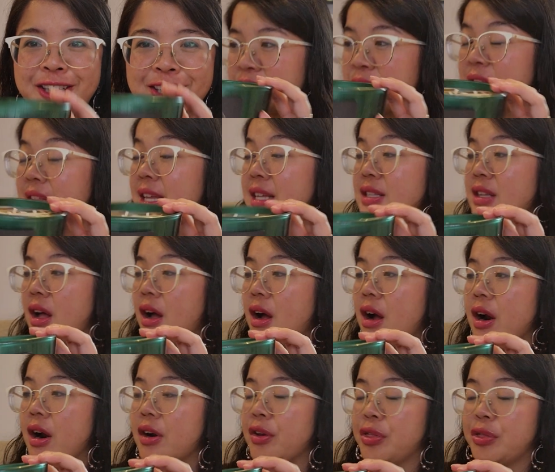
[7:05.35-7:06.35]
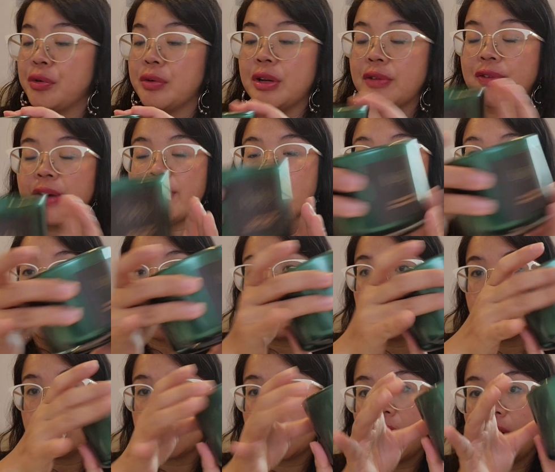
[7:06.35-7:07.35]
So these are
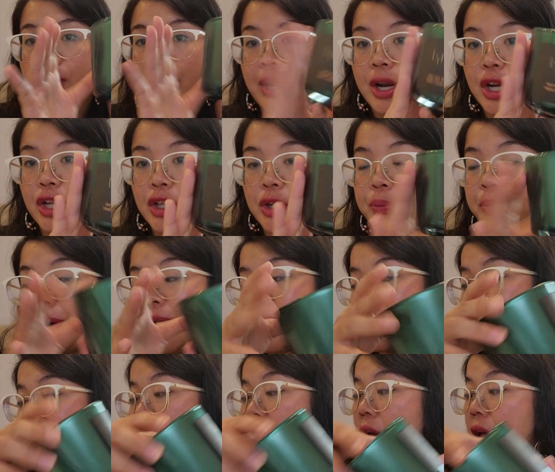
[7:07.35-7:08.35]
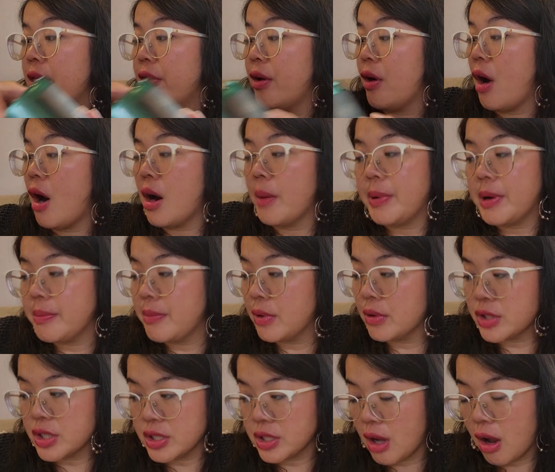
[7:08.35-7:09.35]
$35 regular price. There are
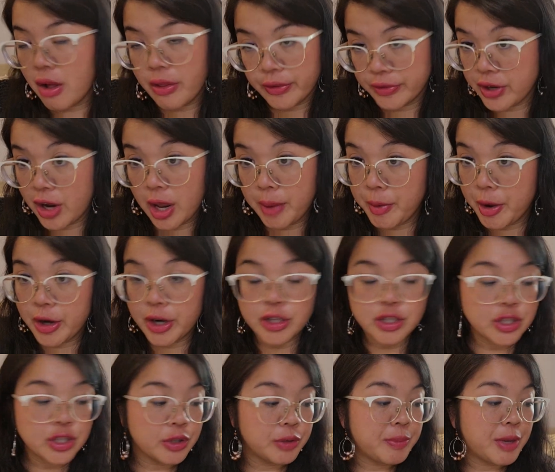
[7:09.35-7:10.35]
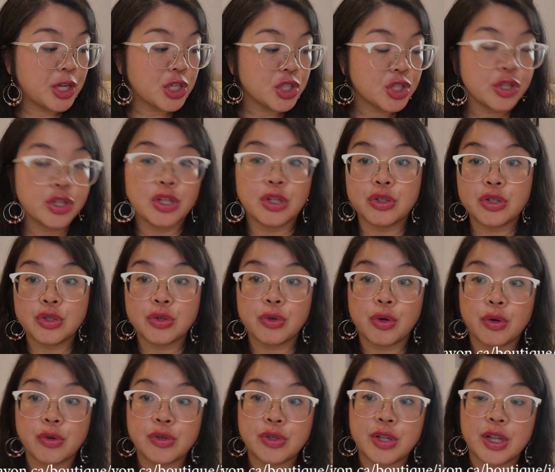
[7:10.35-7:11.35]
promotions all the time on it, so make sure that you do
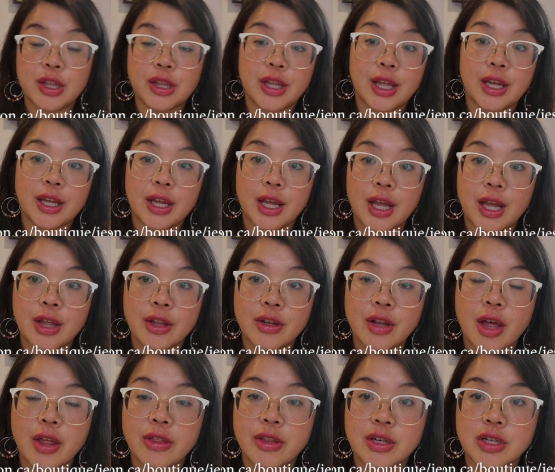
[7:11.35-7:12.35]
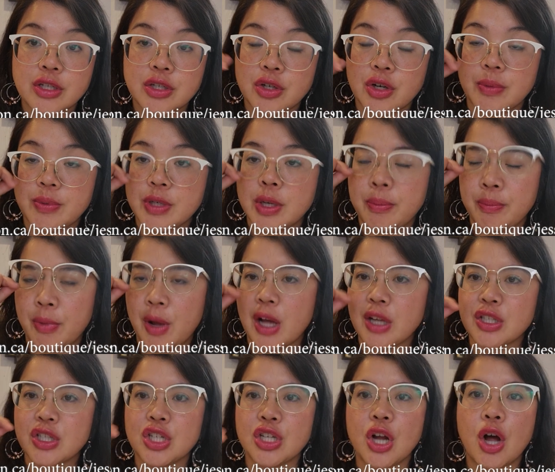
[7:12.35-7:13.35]
go to the link in the description
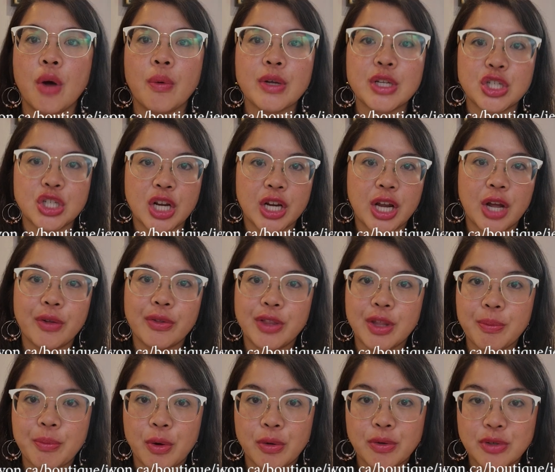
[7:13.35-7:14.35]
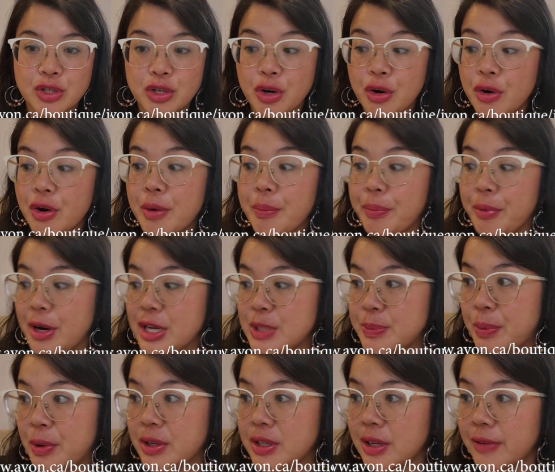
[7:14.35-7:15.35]
box to always check out the most current price
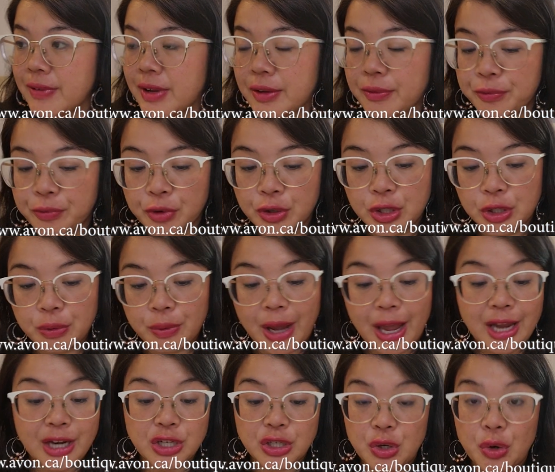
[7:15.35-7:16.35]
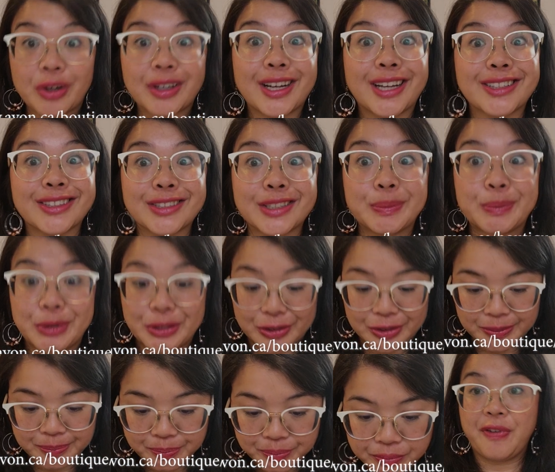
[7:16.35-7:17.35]
point of it for you and your
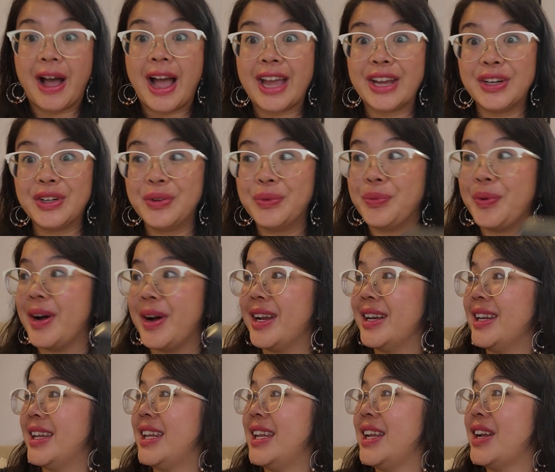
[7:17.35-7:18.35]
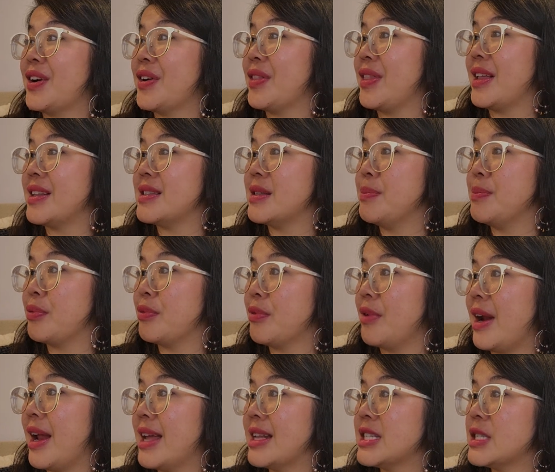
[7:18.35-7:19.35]
customers. Final one here that's
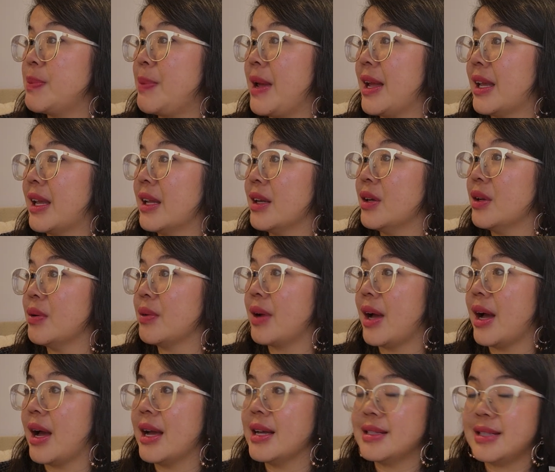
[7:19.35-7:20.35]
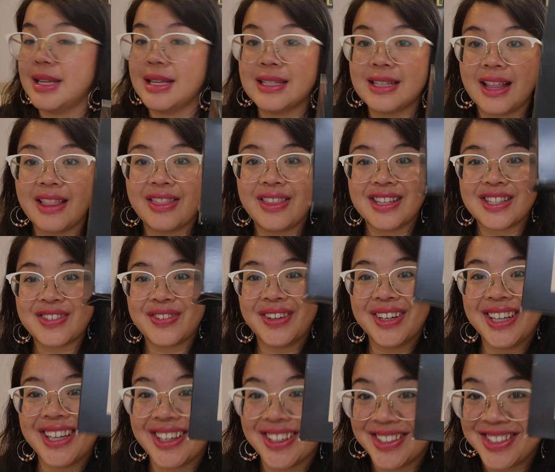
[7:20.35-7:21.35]
brand spanking new, guys, is this one here.